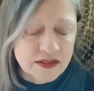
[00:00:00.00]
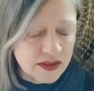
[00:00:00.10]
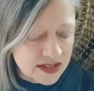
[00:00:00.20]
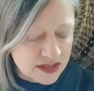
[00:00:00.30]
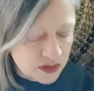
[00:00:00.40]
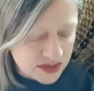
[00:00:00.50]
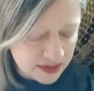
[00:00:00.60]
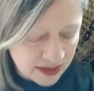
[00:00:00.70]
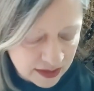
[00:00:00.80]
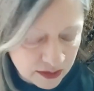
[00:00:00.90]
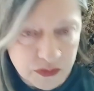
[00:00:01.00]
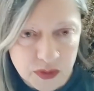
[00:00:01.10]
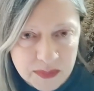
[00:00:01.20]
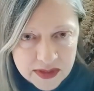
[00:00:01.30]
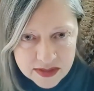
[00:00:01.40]
It's used a lot in
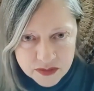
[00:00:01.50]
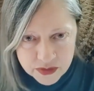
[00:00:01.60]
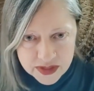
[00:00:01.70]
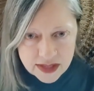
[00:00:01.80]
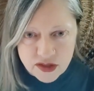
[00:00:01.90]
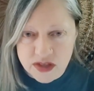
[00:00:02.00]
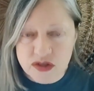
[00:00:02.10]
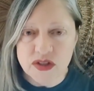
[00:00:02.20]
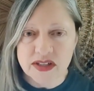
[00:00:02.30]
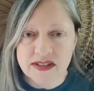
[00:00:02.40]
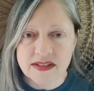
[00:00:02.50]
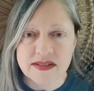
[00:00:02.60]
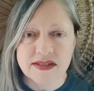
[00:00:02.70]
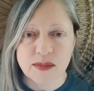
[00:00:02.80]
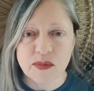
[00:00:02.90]
formulas for digestion.
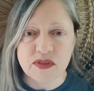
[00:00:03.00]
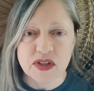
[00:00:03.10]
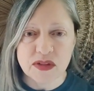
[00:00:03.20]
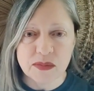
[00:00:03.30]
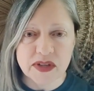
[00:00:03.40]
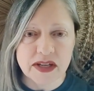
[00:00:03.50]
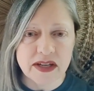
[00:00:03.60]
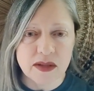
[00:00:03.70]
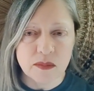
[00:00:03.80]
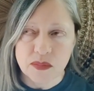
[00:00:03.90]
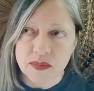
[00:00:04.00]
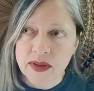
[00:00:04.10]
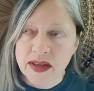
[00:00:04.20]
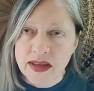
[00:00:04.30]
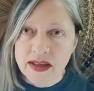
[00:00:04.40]
This time of year, we're eating
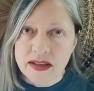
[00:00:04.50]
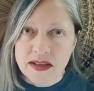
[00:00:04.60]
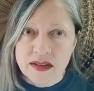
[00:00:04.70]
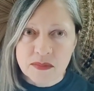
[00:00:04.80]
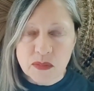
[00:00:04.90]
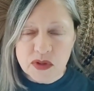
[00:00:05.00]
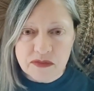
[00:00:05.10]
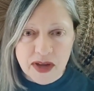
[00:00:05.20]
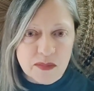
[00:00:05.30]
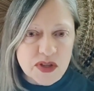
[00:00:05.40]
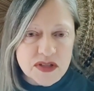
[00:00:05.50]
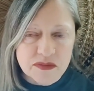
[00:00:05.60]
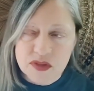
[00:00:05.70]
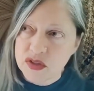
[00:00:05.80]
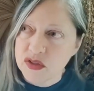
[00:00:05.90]
more fibrous
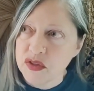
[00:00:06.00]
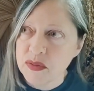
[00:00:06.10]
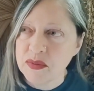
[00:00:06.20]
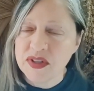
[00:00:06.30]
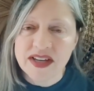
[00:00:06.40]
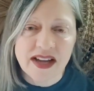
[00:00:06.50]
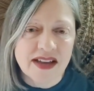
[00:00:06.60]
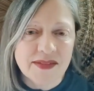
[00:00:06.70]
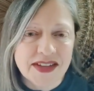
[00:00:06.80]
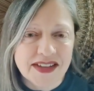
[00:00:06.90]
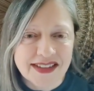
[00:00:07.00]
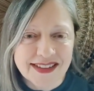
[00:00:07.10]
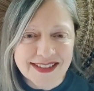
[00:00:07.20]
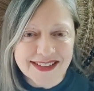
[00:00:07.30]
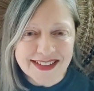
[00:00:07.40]
food, more
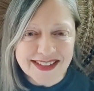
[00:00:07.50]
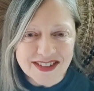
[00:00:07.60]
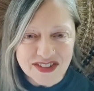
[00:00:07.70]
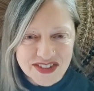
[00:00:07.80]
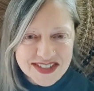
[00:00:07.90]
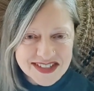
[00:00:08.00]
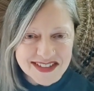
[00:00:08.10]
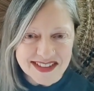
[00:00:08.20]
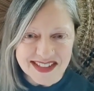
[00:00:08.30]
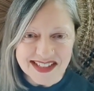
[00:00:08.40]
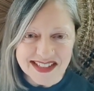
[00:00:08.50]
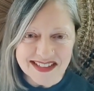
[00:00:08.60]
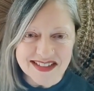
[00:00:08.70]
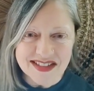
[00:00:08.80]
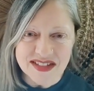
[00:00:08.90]
heavy like treats and
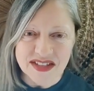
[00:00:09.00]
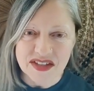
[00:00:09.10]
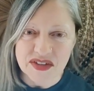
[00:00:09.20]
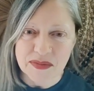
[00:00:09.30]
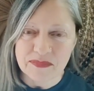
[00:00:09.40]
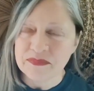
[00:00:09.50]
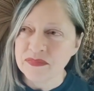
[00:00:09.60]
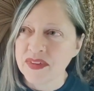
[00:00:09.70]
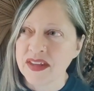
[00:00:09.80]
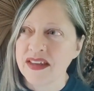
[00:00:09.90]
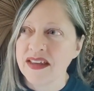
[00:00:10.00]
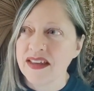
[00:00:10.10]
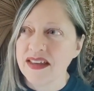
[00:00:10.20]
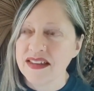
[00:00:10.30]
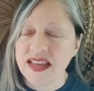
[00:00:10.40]
things. And
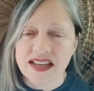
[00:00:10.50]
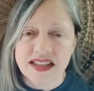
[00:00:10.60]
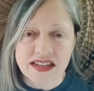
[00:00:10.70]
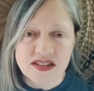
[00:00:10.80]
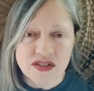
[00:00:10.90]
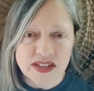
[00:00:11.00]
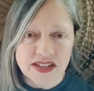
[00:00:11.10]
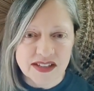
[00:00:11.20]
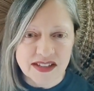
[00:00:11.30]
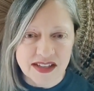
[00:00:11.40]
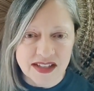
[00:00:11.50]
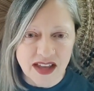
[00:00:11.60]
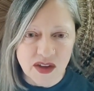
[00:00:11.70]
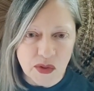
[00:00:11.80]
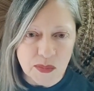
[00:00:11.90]
that calendula can
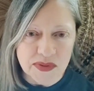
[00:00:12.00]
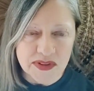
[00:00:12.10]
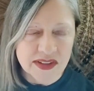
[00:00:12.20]
help